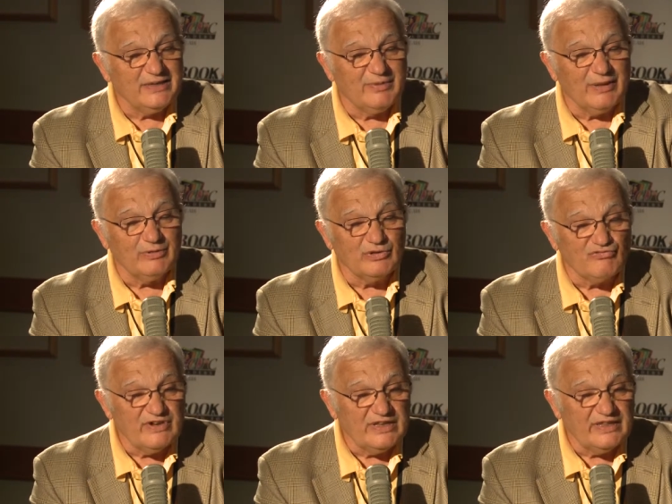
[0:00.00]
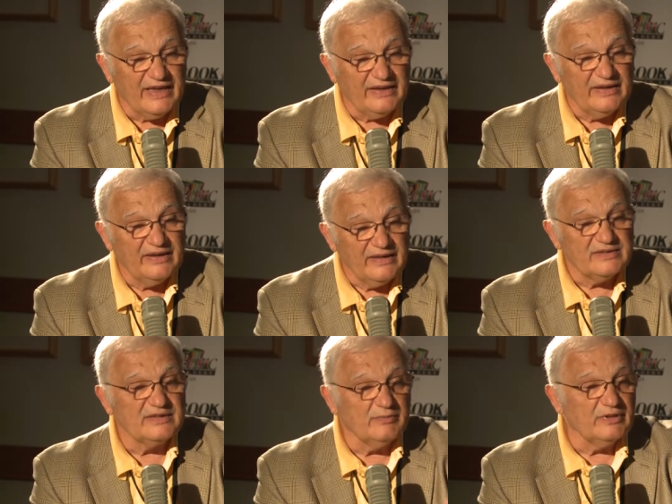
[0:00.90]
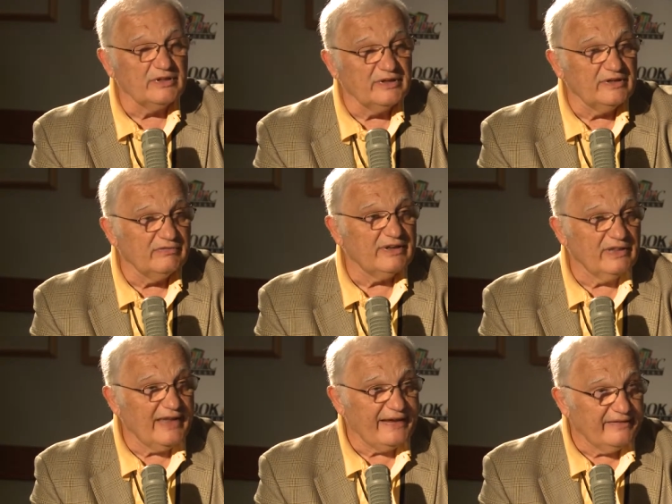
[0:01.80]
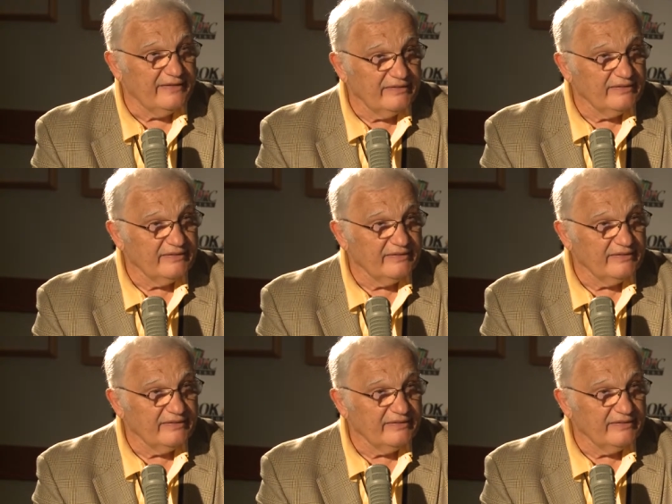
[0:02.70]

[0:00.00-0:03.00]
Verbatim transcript: to be able to read that is an ability to read Latin.